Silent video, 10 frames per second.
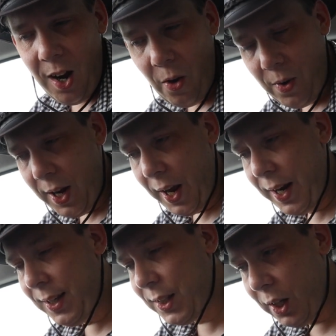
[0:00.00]

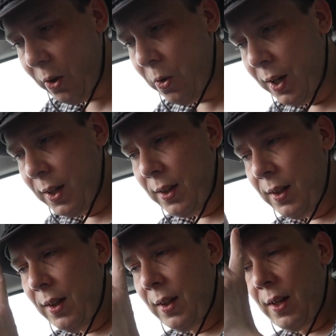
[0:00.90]
Okay, so
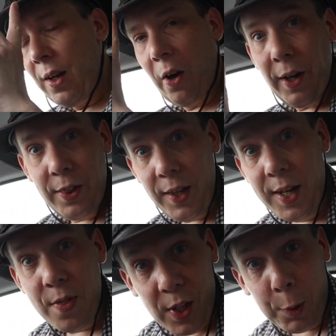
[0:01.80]
I think
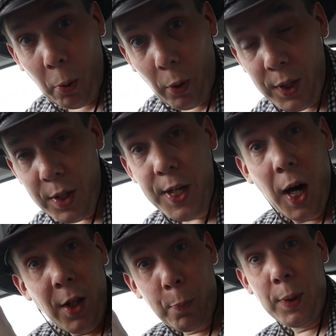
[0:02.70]
at this point the
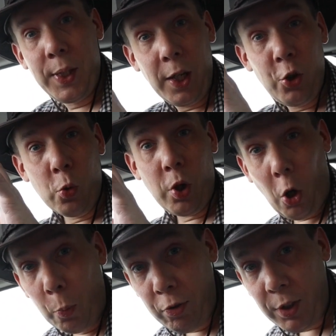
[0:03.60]
other potential
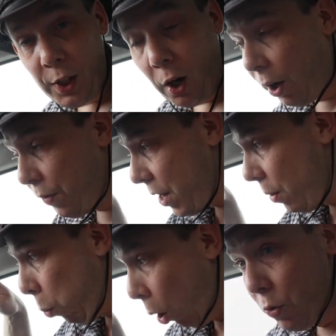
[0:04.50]
culprits are the
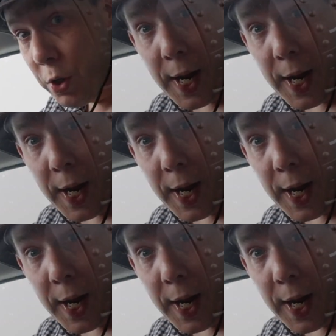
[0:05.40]
wand